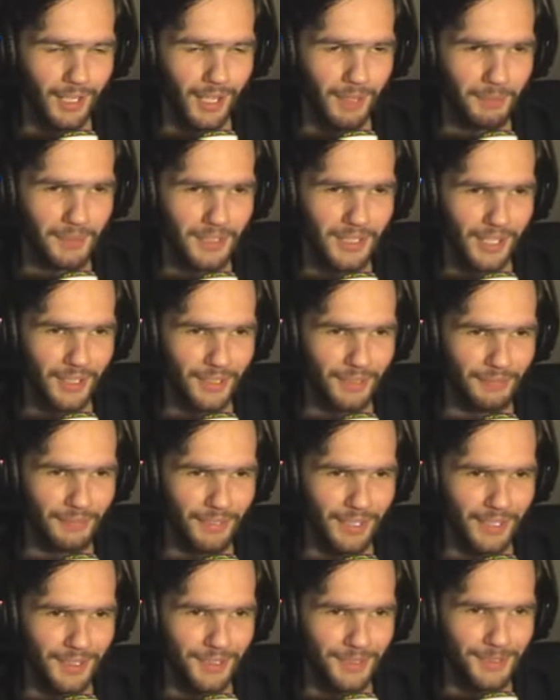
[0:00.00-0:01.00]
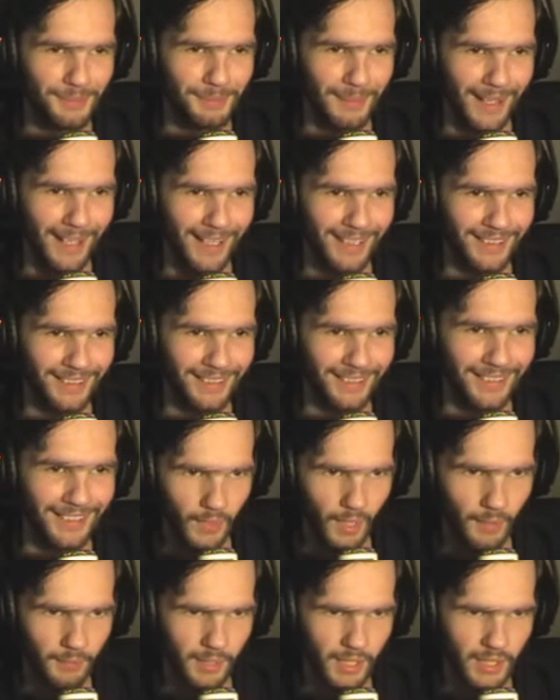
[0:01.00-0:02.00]
I'm so confused, man.
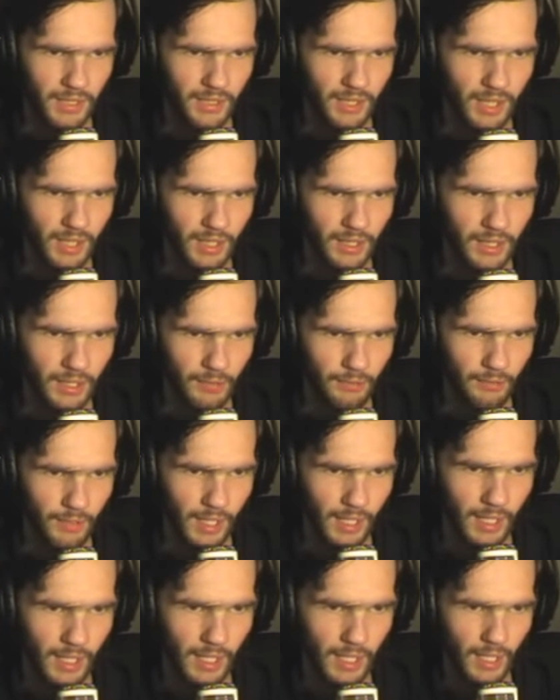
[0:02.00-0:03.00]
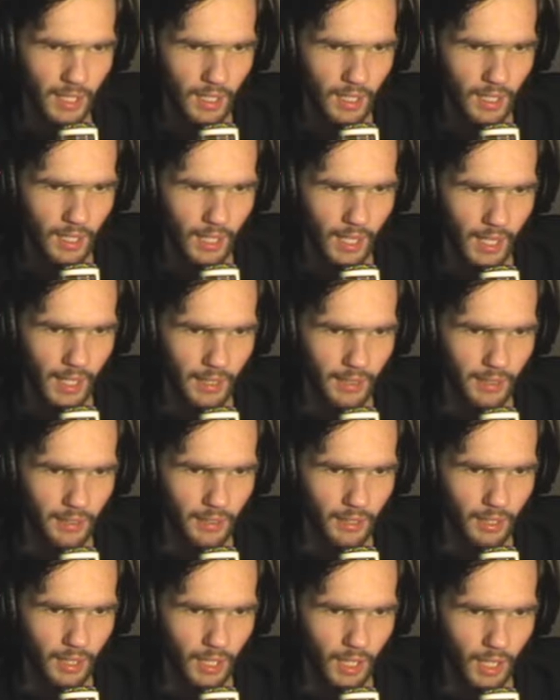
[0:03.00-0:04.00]
I'm guessing I can only, like,
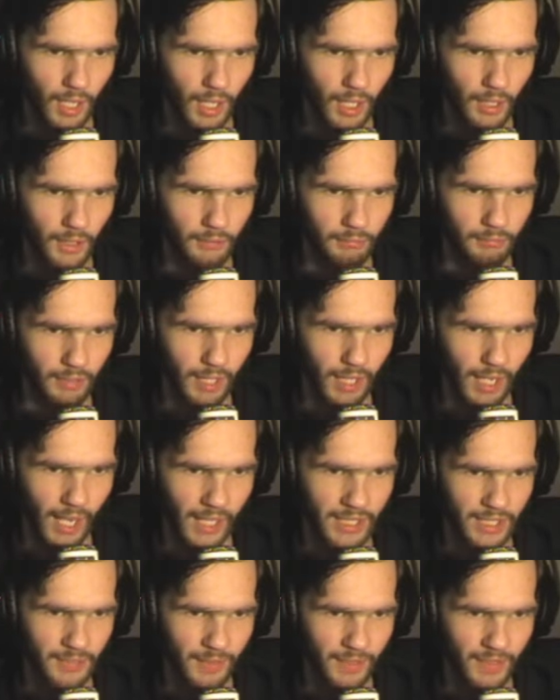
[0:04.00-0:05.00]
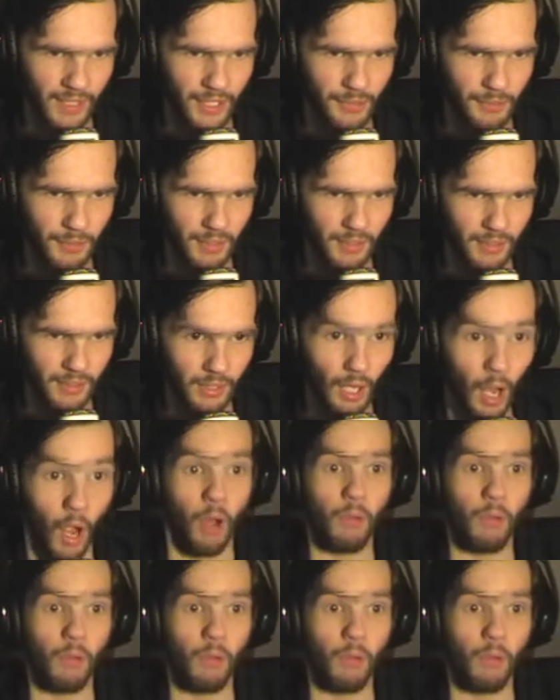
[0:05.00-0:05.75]
activate this one.